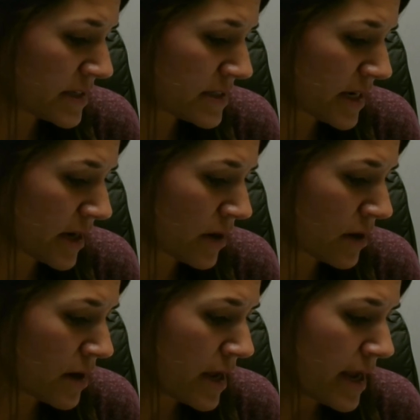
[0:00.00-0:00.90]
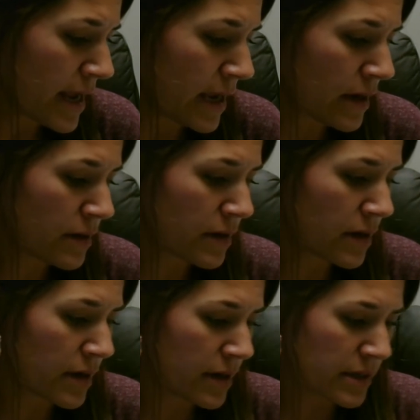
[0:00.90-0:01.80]
tear, and
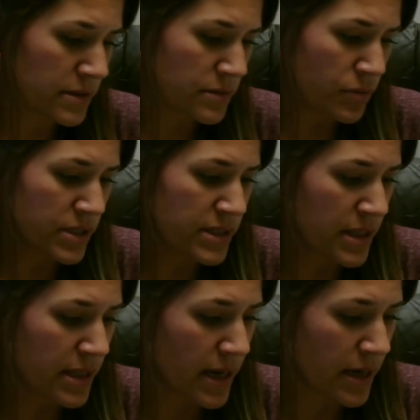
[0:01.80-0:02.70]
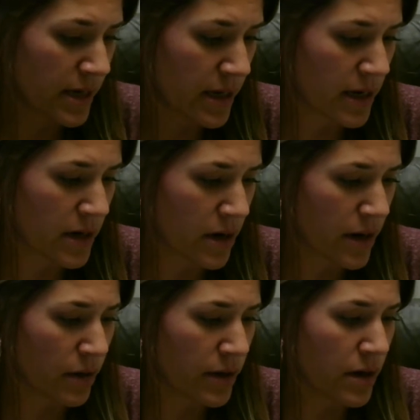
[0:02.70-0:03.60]
we see that again in
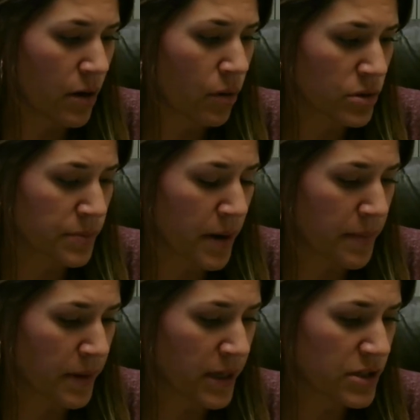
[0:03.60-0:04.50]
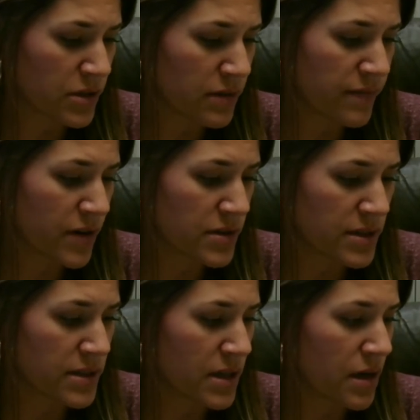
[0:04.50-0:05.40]
our older population
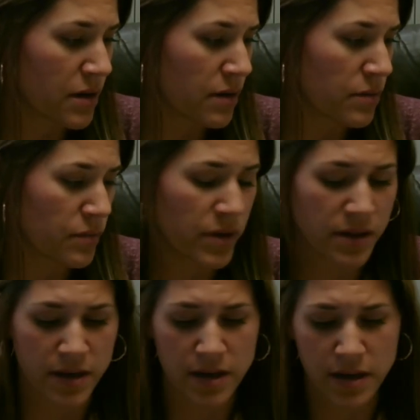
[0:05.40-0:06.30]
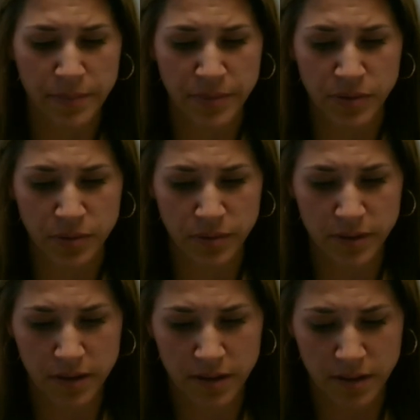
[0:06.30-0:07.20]
versus the younger with a epidural
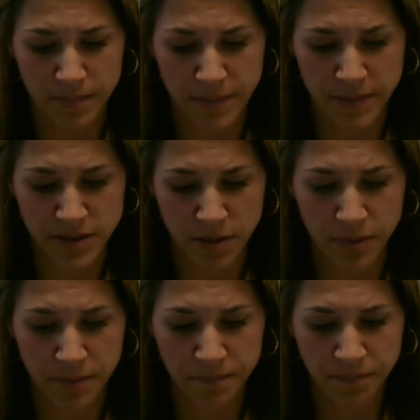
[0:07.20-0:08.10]
hematoma.